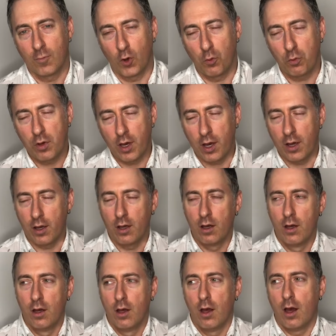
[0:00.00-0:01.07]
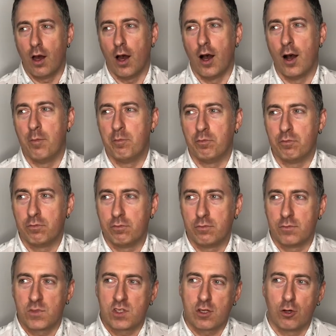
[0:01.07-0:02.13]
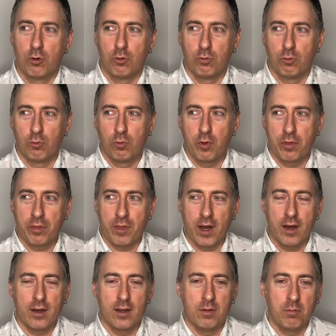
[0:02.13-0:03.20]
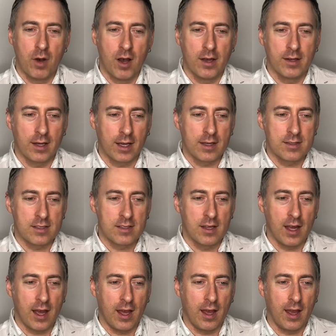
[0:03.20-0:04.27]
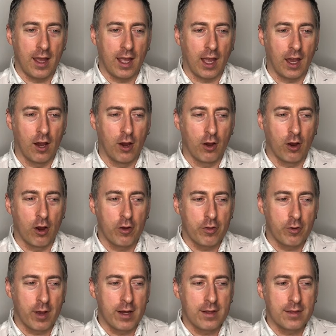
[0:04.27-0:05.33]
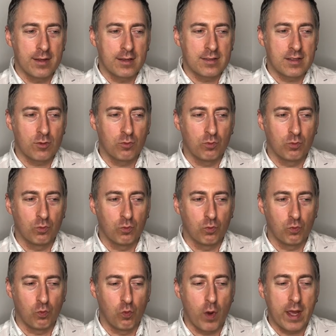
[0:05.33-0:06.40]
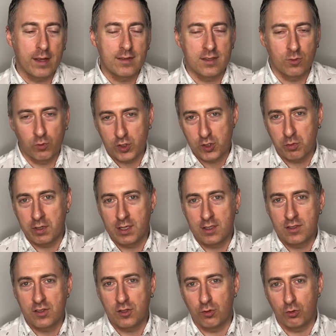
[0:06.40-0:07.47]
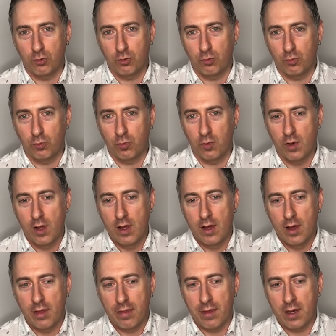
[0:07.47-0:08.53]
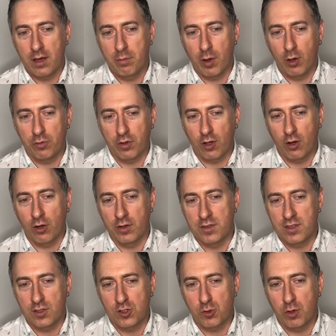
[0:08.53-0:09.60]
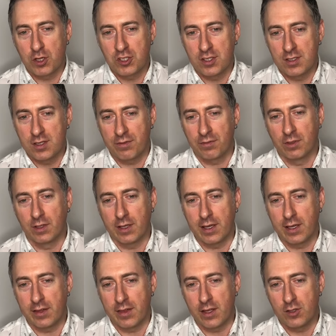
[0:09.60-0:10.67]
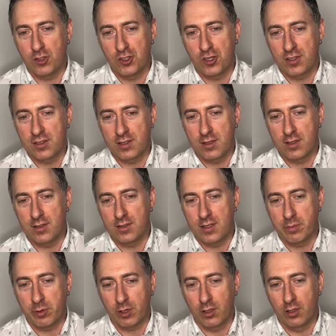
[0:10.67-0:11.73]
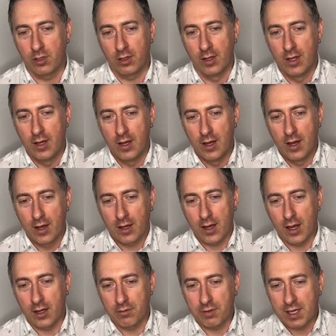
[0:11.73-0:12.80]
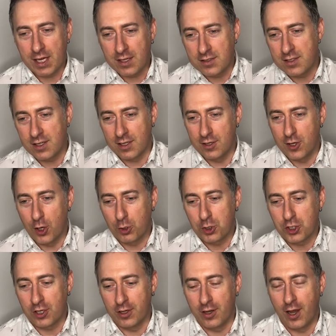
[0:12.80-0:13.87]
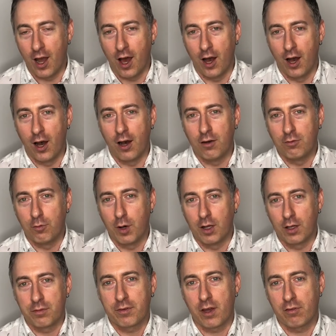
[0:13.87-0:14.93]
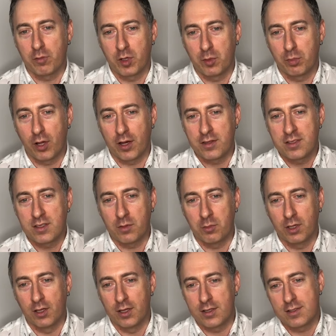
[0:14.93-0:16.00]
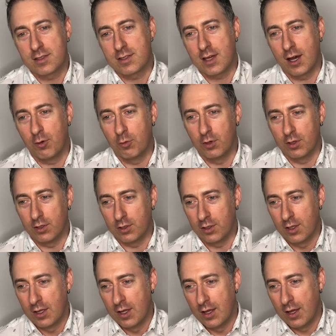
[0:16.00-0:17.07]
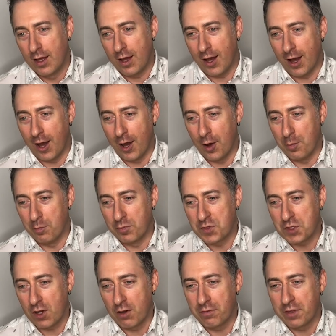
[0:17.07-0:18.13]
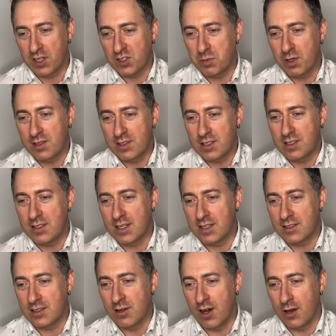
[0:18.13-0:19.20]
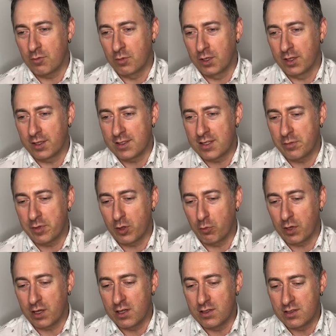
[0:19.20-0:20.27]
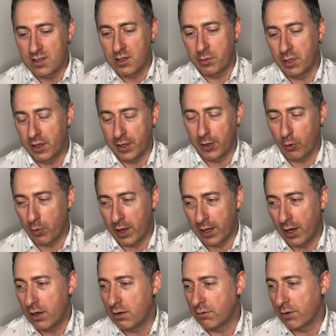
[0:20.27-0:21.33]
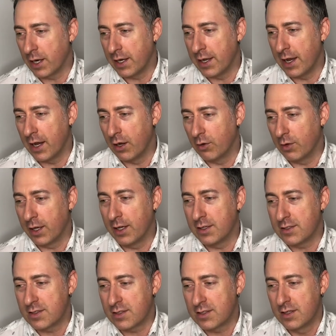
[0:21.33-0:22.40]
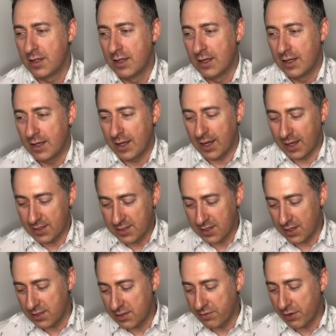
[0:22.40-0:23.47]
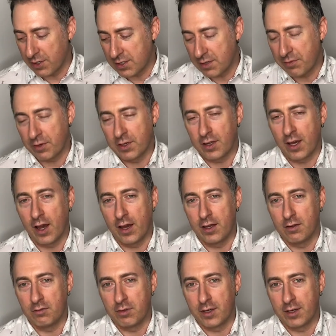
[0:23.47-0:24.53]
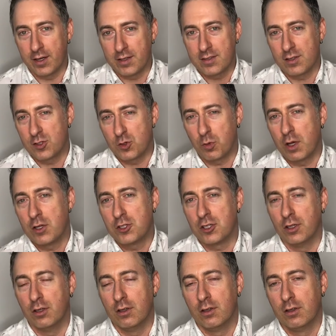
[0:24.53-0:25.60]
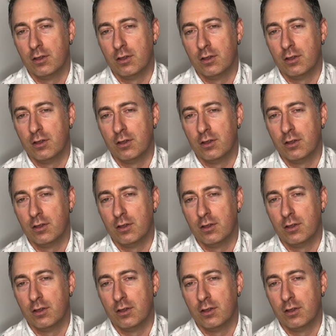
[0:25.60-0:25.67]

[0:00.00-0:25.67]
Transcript: Okay. So with that in mind, I guess, are there any ways in which we need to think about the current situation differently than just the typical kind of Keynesian notion of, well, government applies stimulus, that will solve things? Because it's not really something that we can stimulate our way out of right now. It's a very different kind of a situation.